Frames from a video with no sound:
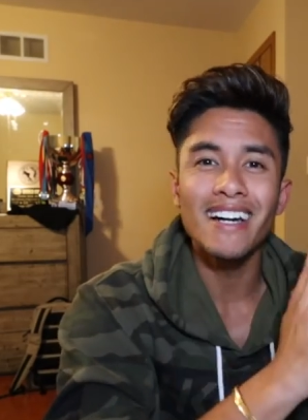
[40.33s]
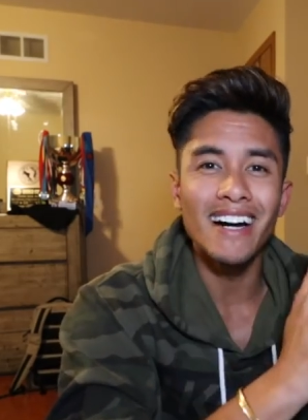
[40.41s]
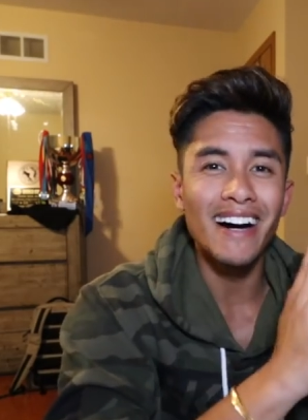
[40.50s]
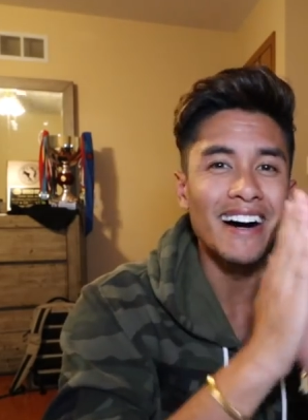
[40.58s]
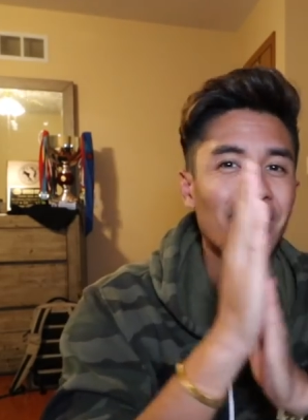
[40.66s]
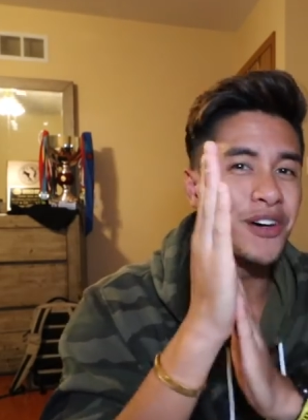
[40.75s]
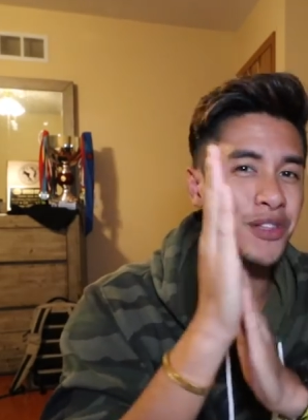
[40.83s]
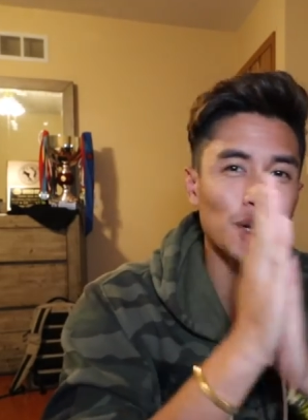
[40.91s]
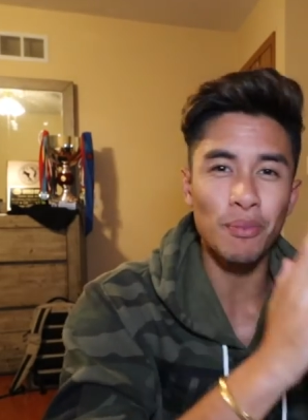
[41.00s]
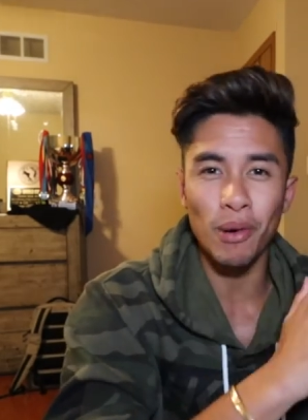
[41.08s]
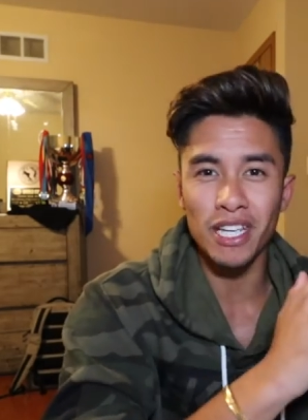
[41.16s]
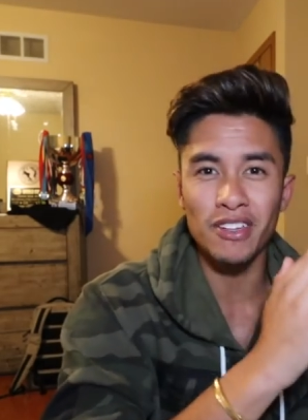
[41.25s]
uh, only
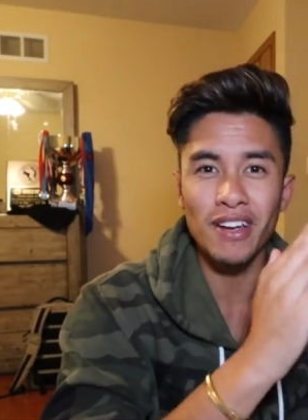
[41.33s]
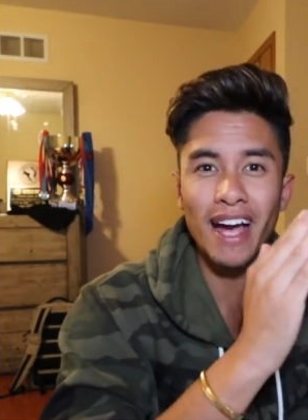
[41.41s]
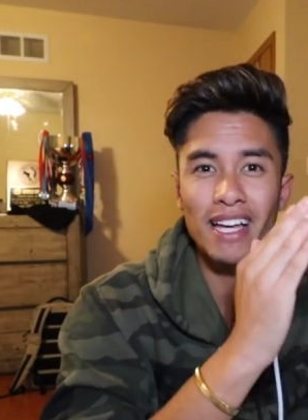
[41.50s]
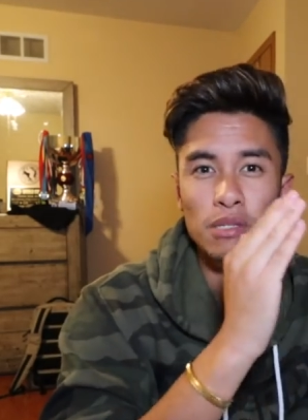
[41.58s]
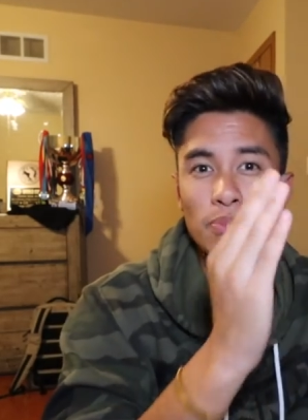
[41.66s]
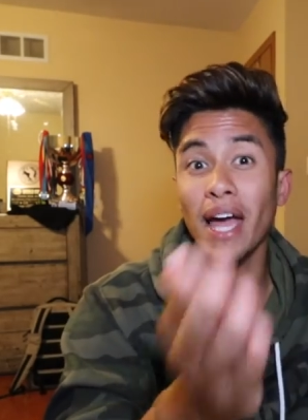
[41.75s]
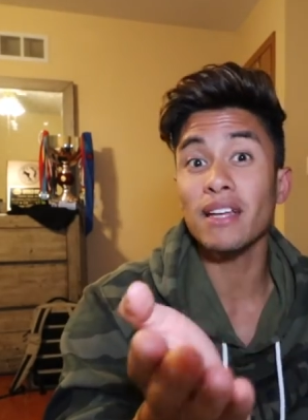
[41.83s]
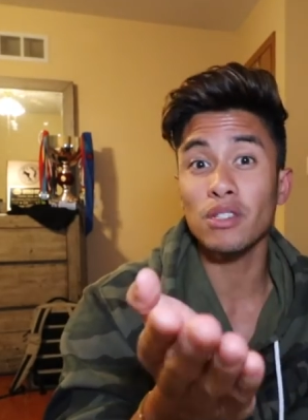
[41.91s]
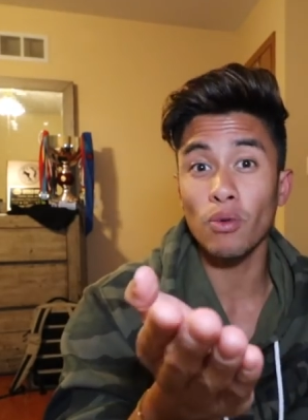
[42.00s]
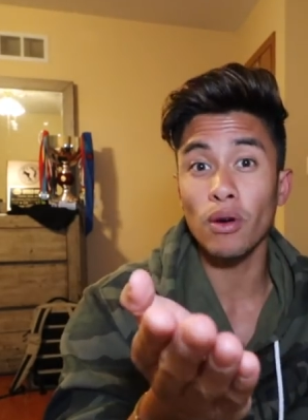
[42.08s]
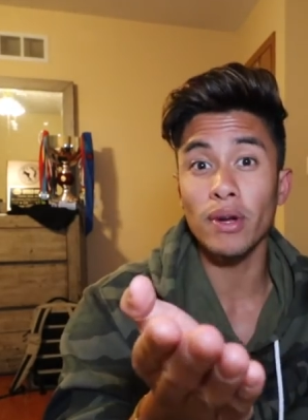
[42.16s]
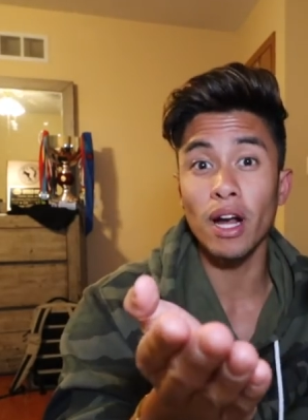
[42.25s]
to bring you guys back
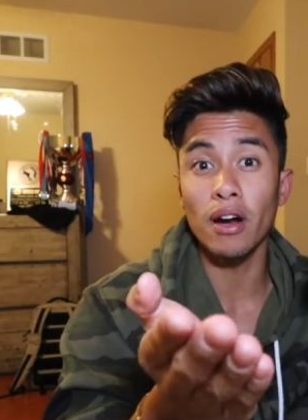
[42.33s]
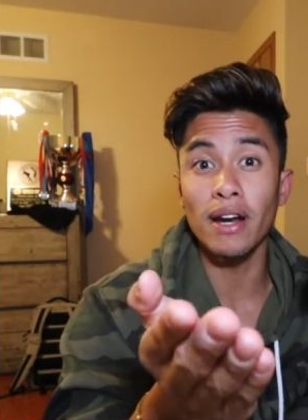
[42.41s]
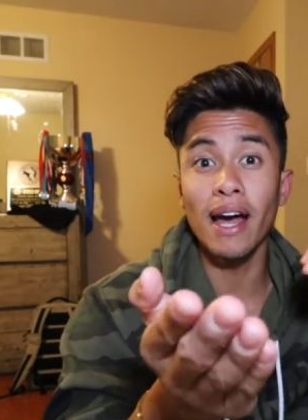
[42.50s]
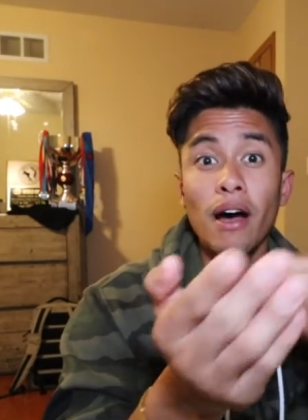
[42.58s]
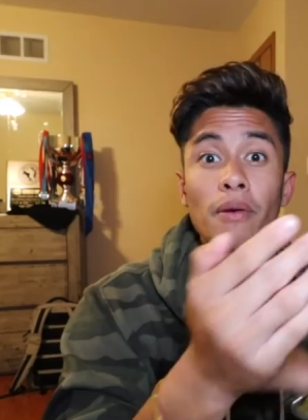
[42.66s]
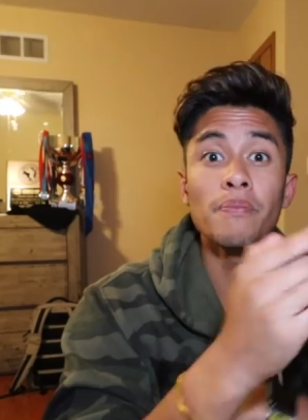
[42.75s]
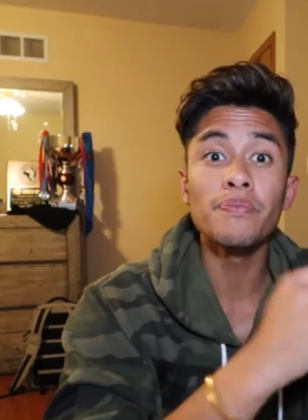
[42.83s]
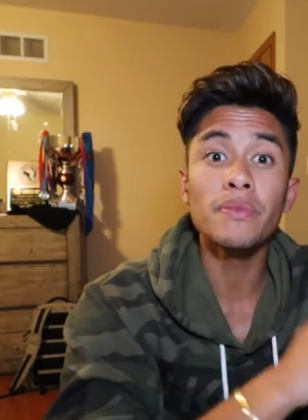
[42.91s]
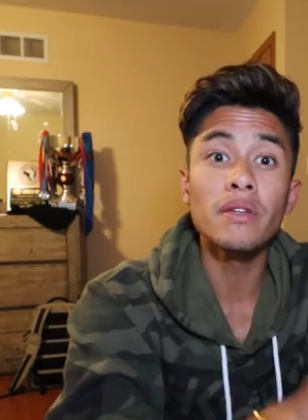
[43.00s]
to where we are now.